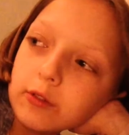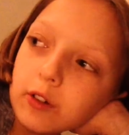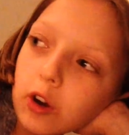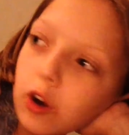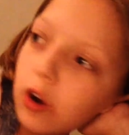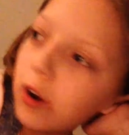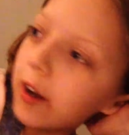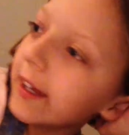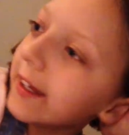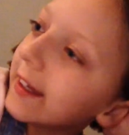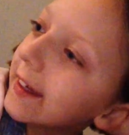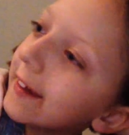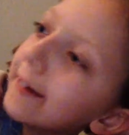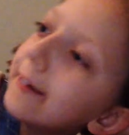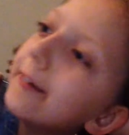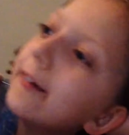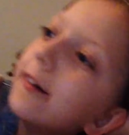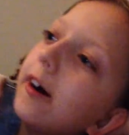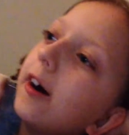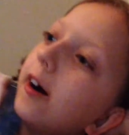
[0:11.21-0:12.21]
Oi,
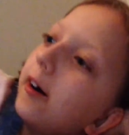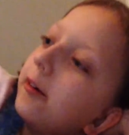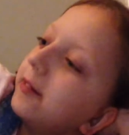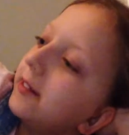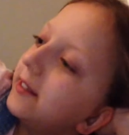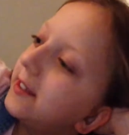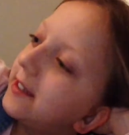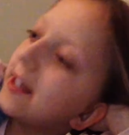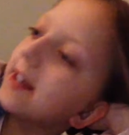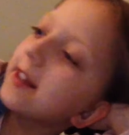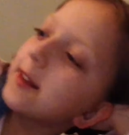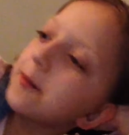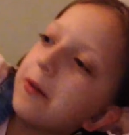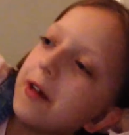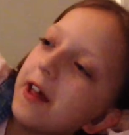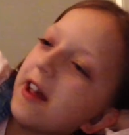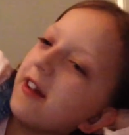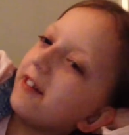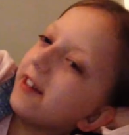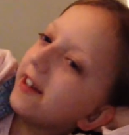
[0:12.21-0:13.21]
oh, he's
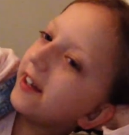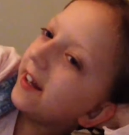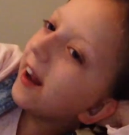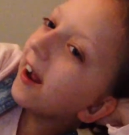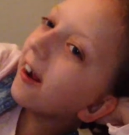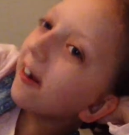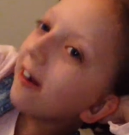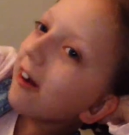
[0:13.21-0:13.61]
disappearing now.